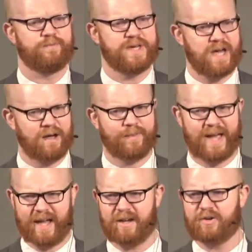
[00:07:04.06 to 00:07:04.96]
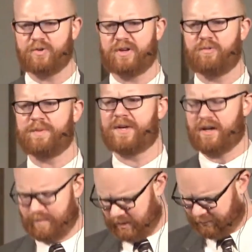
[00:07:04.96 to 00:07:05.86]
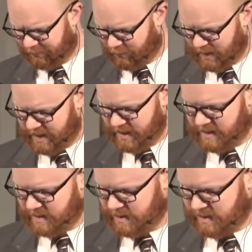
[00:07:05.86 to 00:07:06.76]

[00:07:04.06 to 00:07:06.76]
become angry, we become afraid.